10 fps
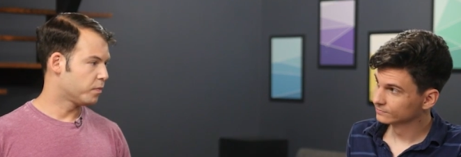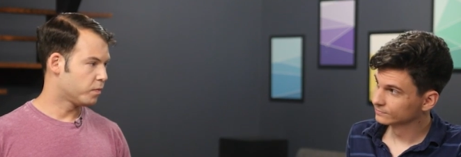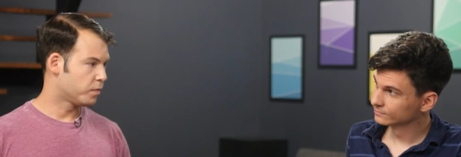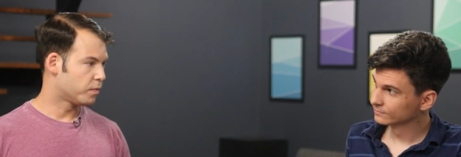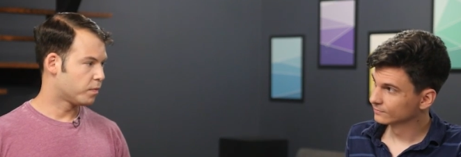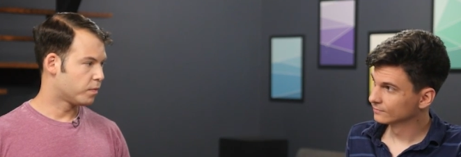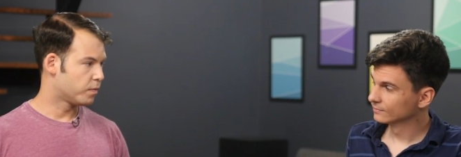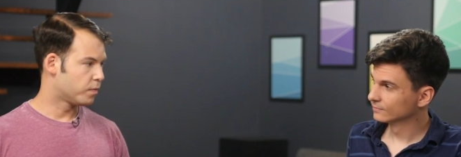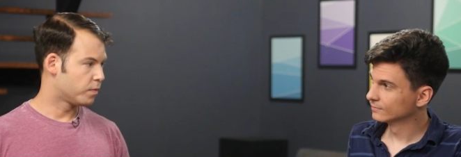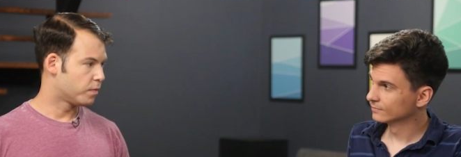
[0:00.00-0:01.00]

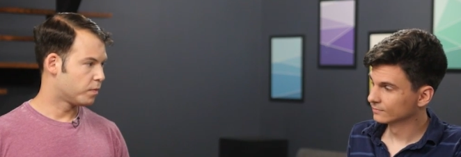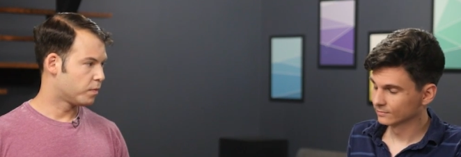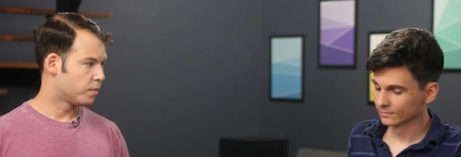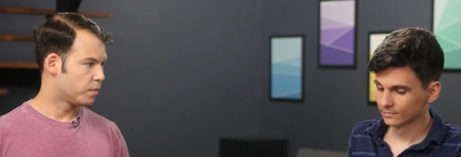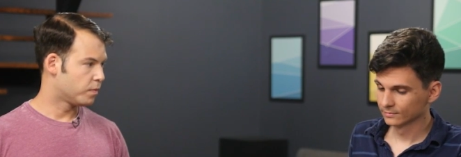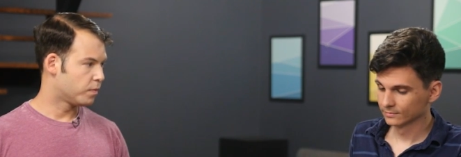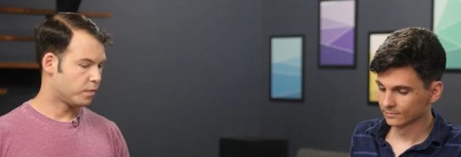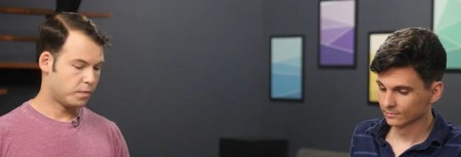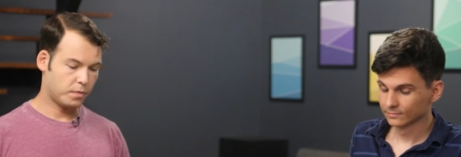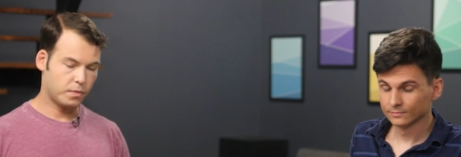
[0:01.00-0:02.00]

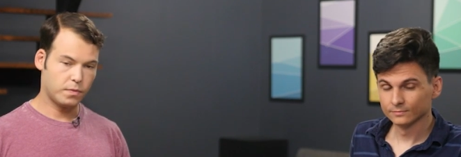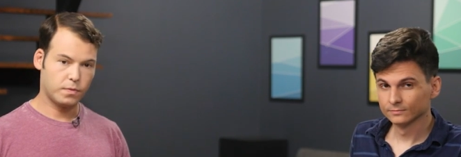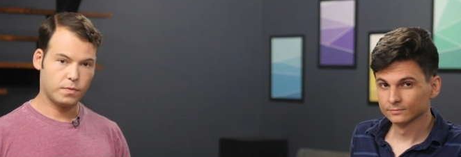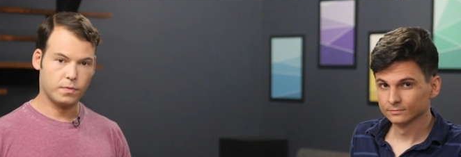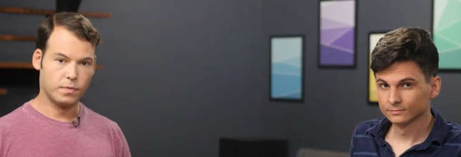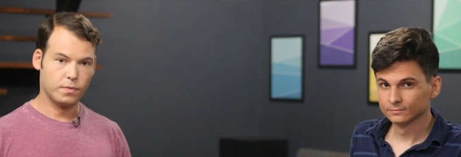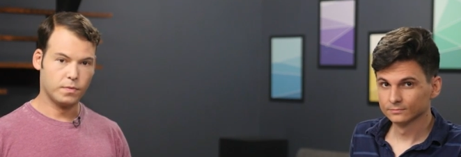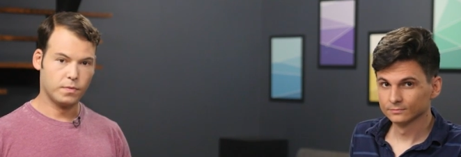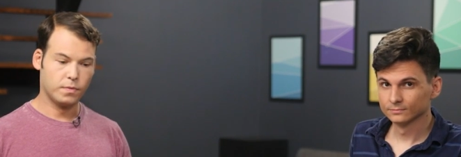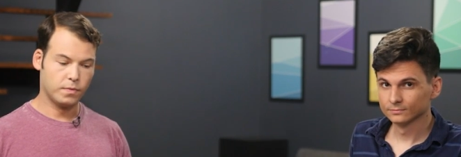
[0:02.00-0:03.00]

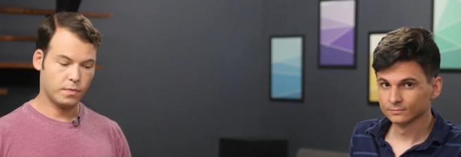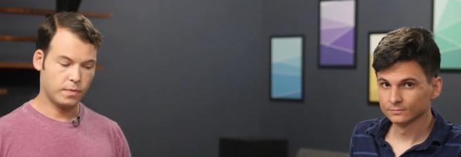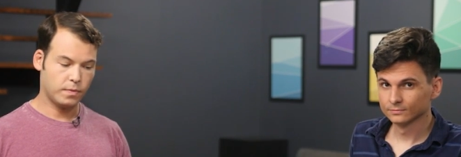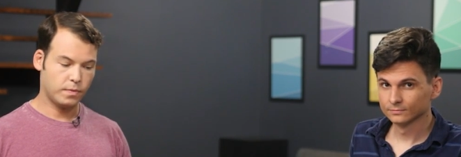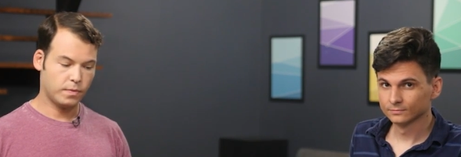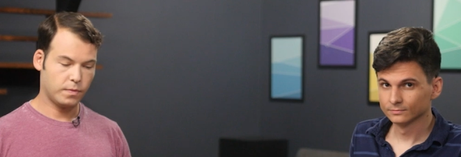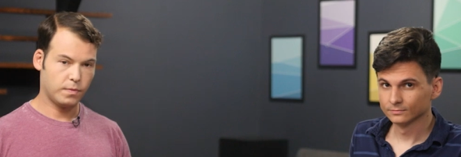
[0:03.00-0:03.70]
(no one is talking)